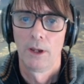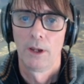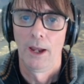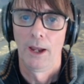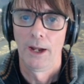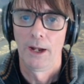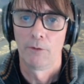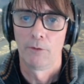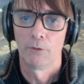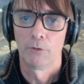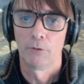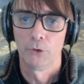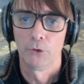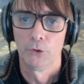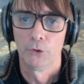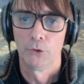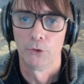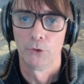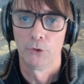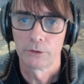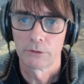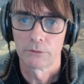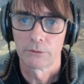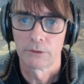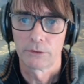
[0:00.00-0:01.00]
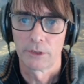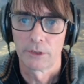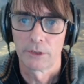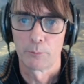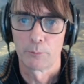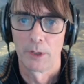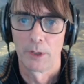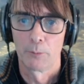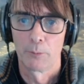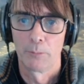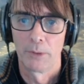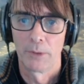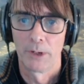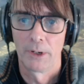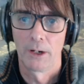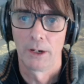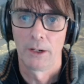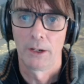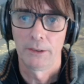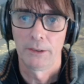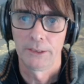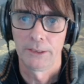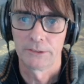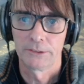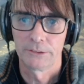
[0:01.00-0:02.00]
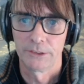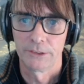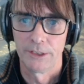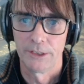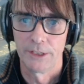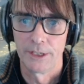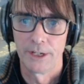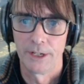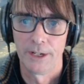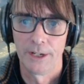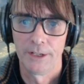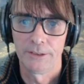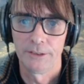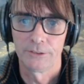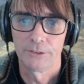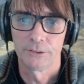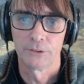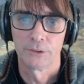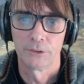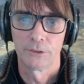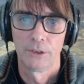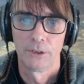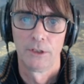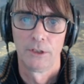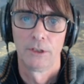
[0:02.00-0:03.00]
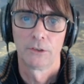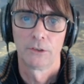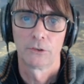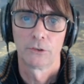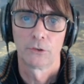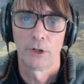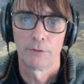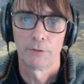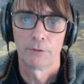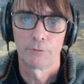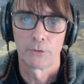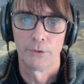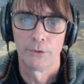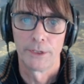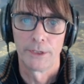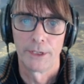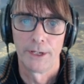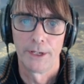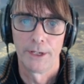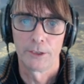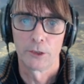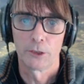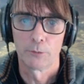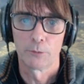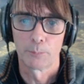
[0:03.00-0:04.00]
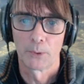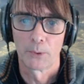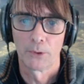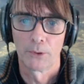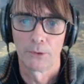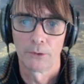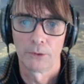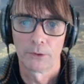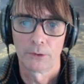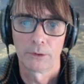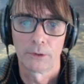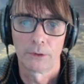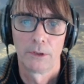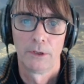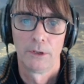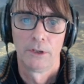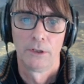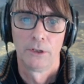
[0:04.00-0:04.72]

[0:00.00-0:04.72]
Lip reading: And I will not take my umbrella, that's negation. So I have to negate this product.